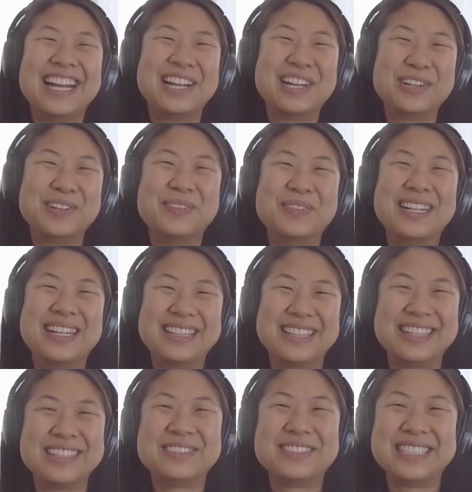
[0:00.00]
A
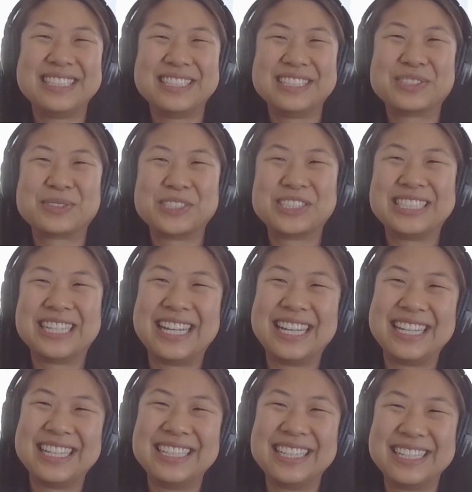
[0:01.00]
lot of tears were
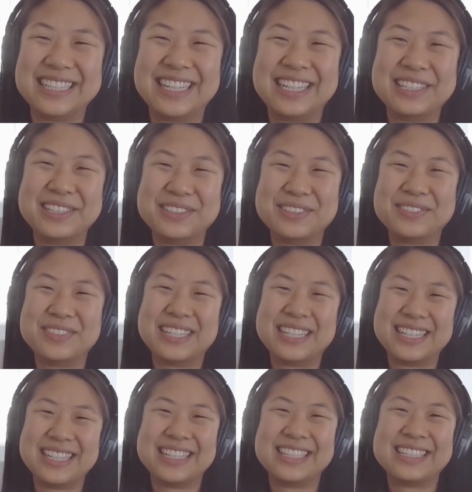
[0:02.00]
shed. A lot
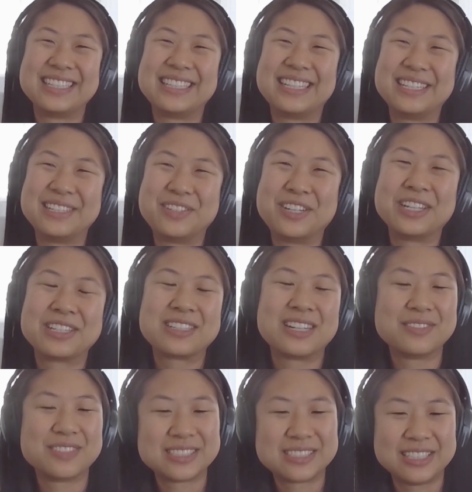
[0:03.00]
of hard
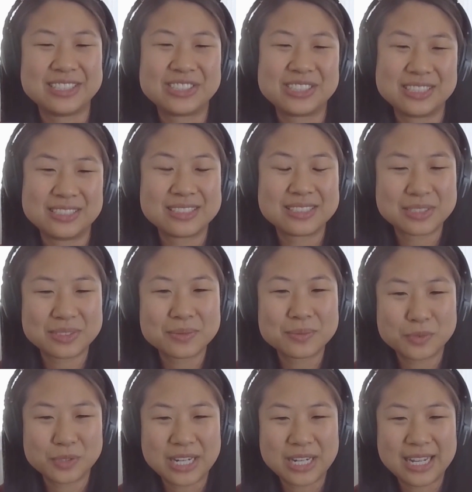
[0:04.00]
conversations
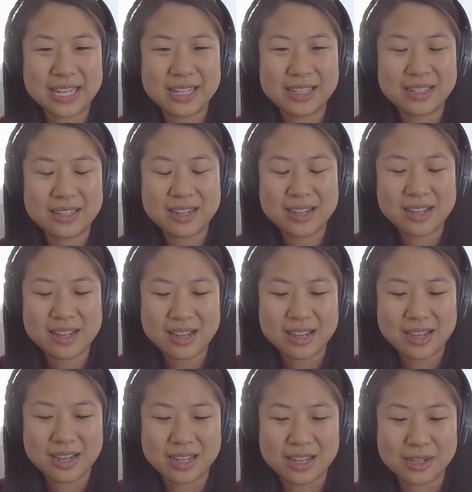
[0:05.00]
were had.
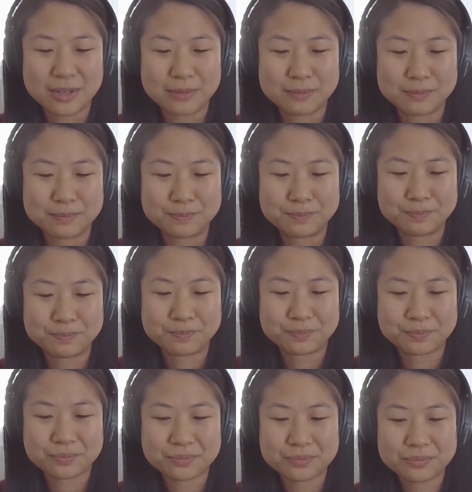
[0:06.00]
Um,
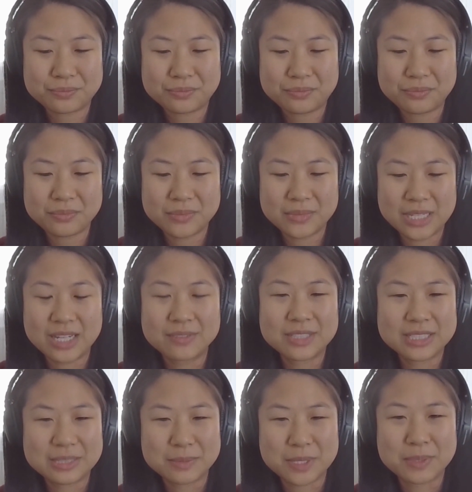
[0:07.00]

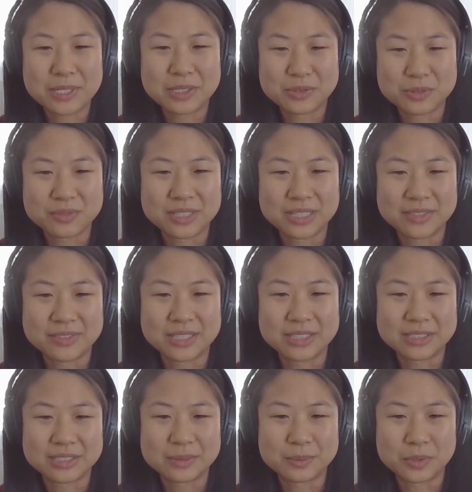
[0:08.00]
Obviously, my parents were very, very
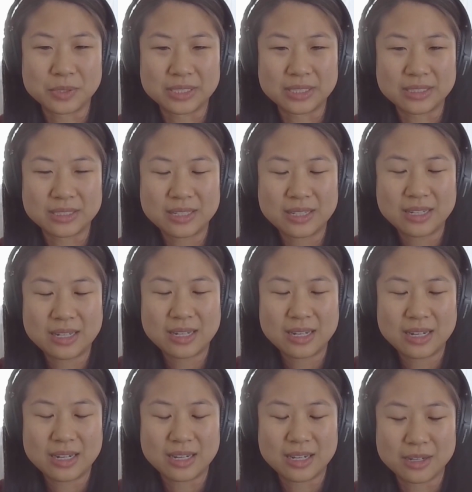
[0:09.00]
disappointed,
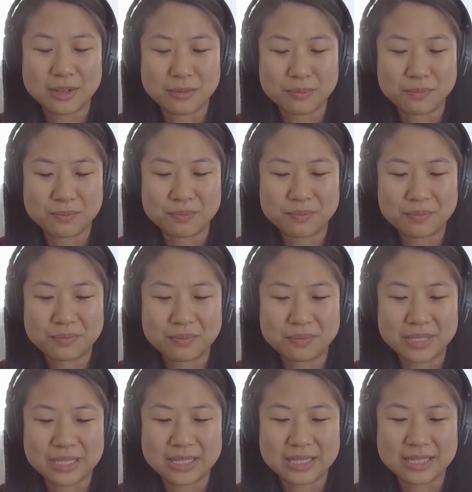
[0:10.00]
um,
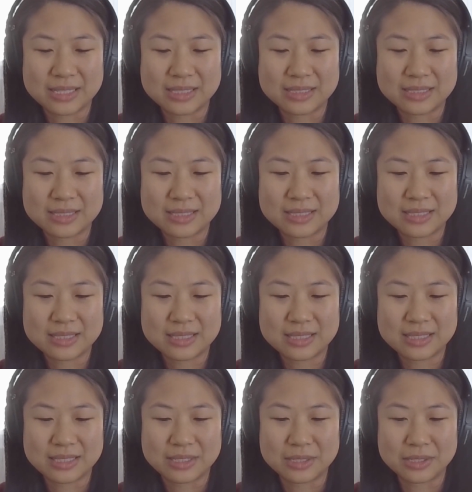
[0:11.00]
because
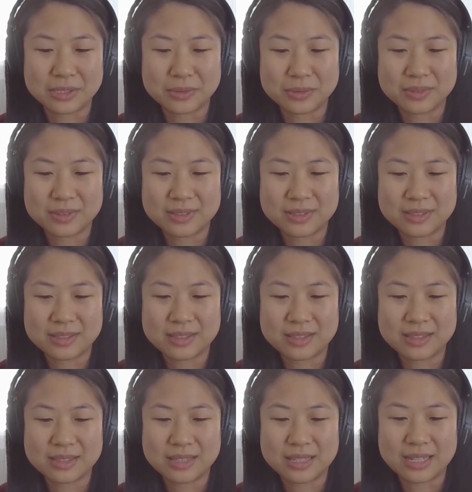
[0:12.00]
you know
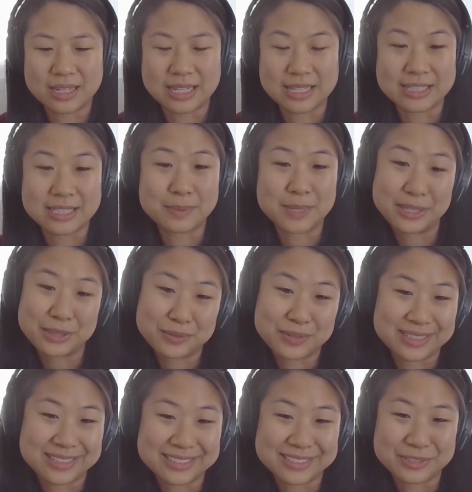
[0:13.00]
I had spent
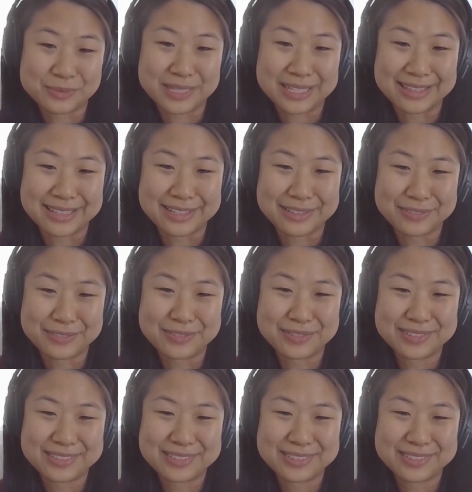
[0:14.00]
3 years of my life,